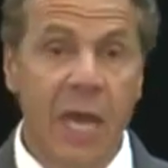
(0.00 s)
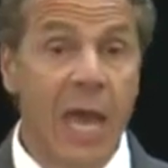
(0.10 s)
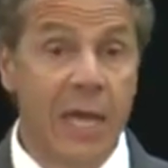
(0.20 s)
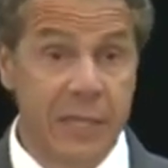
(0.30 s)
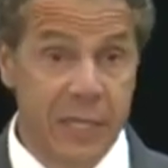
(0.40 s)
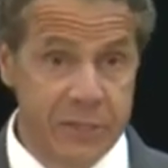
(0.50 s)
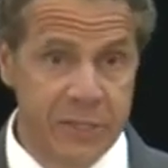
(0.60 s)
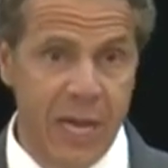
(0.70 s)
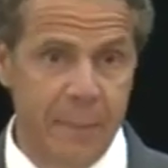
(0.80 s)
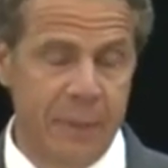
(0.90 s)
and the
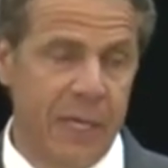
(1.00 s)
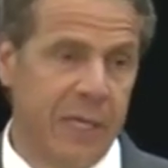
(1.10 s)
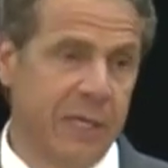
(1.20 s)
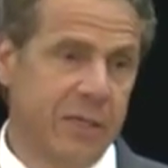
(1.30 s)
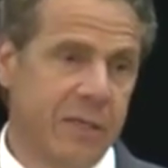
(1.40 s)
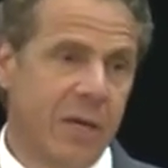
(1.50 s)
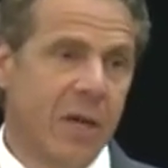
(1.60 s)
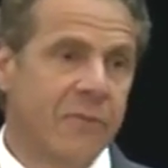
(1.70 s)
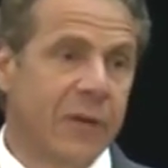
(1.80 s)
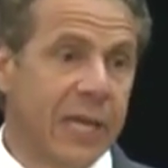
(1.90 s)
Assembly
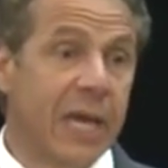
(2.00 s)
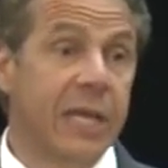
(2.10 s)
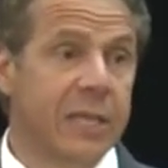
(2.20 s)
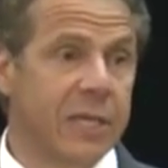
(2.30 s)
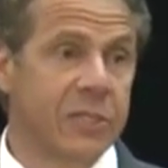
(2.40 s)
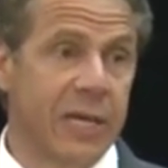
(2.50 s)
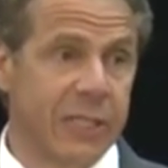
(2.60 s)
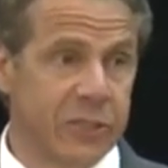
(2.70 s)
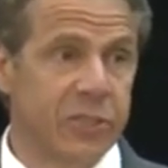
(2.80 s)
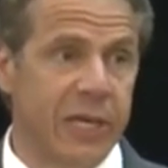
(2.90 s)
for getting this
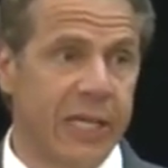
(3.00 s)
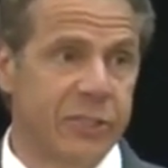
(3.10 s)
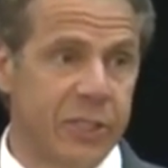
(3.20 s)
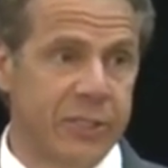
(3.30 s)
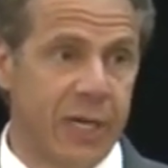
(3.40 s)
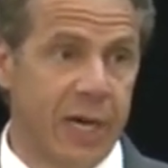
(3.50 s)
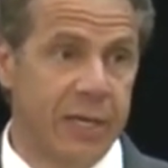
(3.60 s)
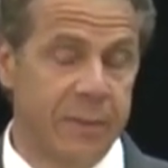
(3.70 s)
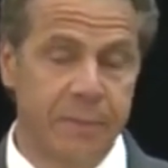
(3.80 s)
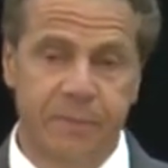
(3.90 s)
legislation
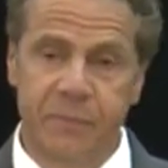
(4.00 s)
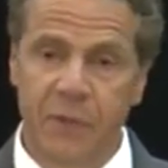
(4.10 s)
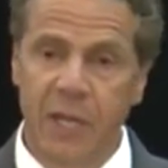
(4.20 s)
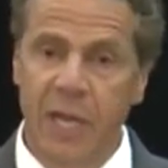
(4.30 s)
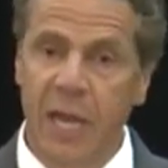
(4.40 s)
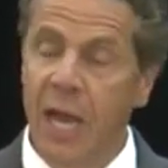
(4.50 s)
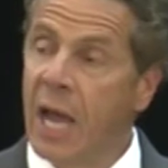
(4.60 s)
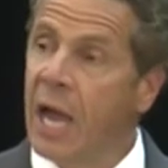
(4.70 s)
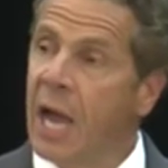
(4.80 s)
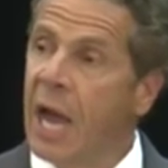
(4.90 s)
done.
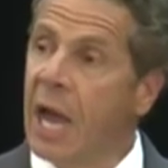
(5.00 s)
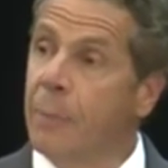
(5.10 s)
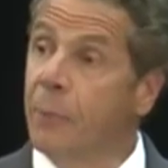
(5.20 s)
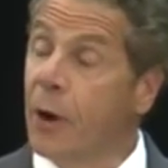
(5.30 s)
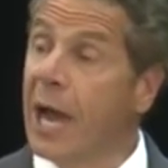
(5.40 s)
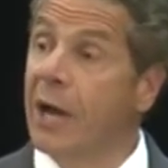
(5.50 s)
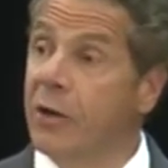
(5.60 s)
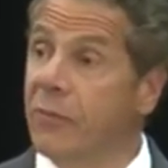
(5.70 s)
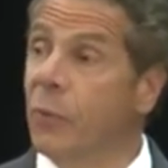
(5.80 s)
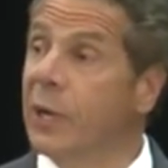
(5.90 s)
I'm
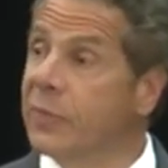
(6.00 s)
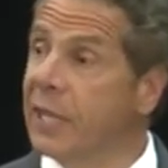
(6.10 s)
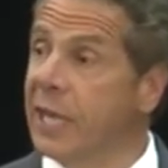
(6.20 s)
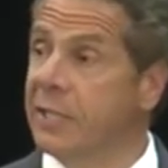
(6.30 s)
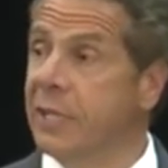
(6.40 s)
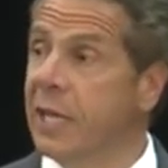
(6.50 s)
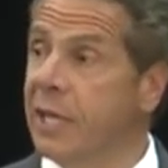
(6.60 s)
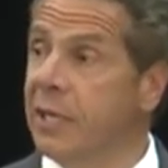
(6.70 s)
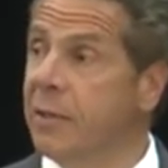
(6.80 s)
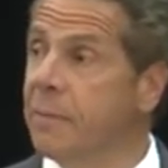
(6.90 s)
proud of what they
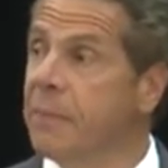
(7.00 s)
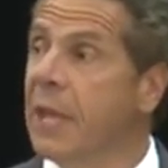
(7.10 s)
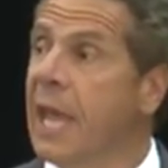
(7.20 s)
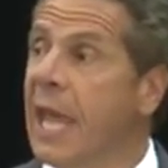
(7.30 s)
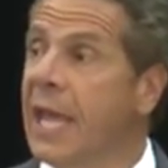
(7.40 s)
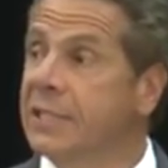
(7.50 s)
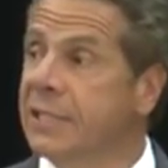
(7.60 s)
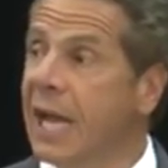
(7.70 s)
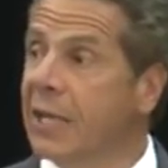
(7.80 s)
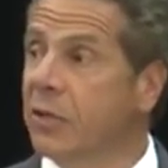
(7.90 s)
did.
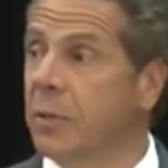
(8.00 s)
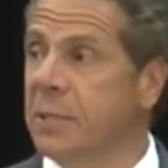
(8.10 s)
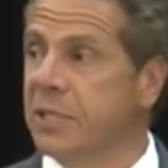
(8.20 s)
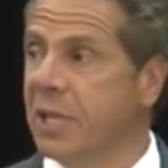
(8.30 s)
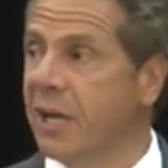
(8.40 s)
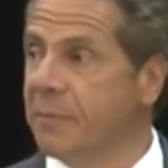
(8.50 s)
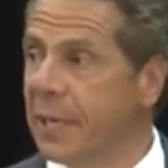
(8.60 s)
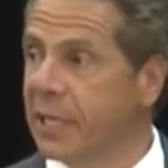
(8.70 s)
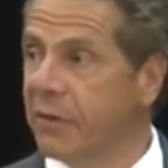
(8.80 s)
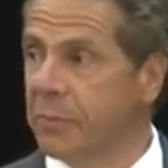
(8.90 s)
It's not going to be solved
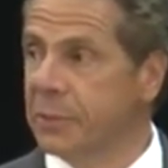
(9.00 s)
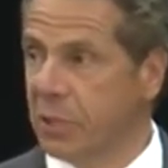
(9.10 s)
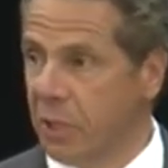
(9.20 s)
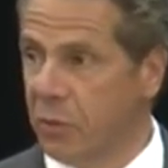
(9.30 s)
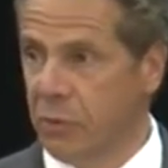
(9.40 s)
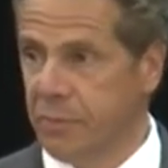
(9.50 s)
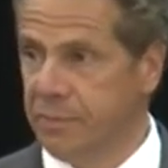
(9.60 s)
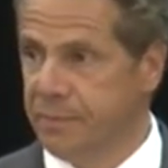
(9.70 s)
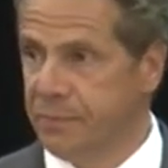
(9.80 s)
by government alone.